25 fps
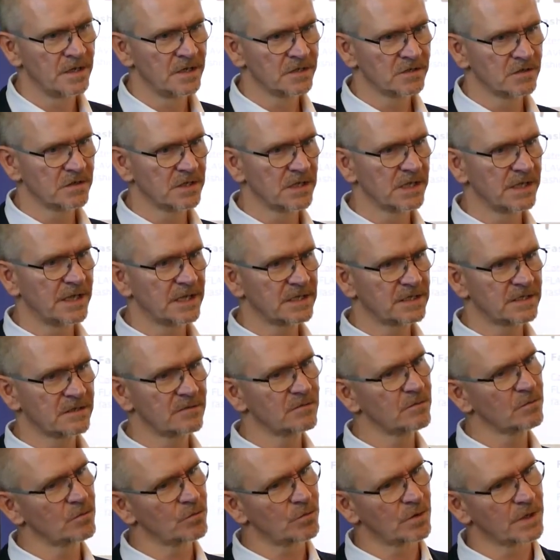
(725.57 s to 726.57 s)
So that's
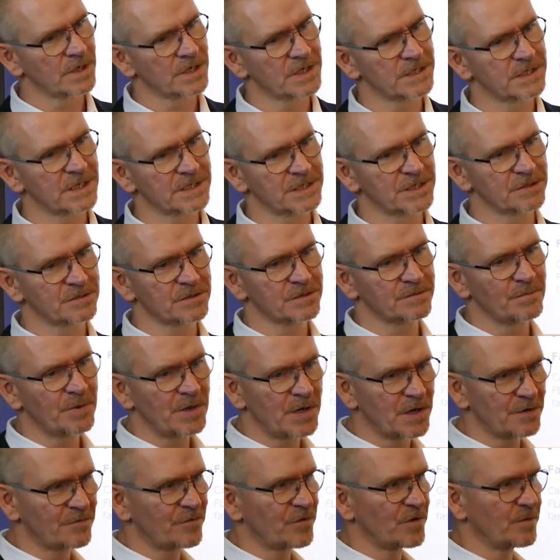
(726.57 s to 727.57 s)
what sets us
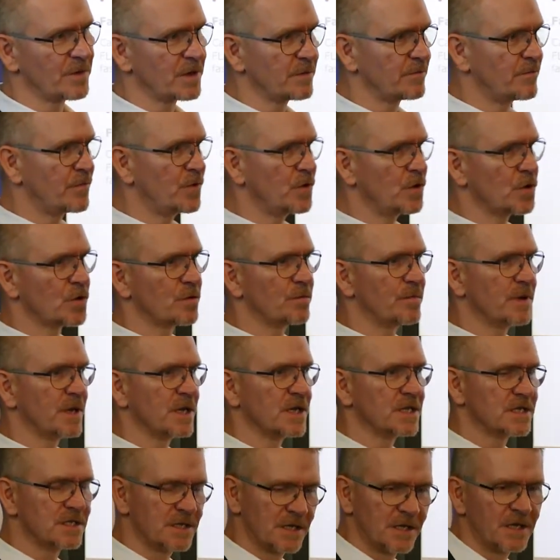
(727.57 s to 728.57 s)
apart from a
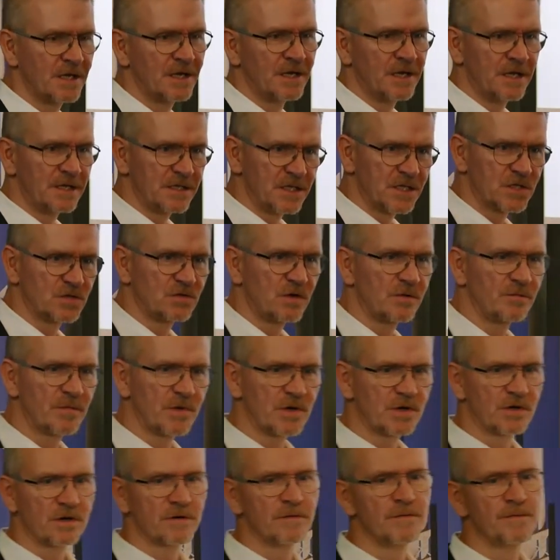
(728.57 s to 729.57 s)
pure-based
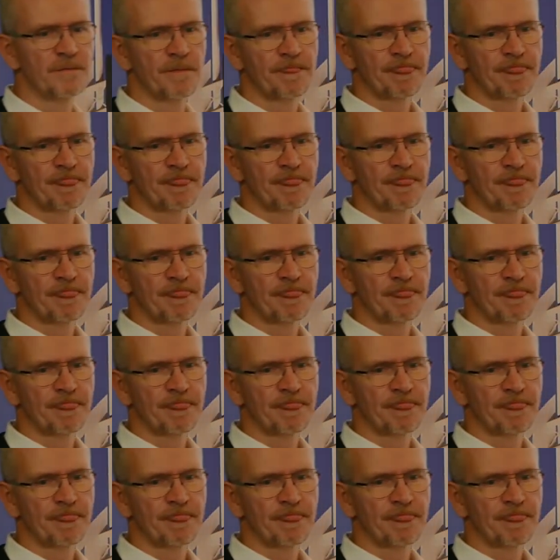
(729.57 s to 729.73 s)
distributor,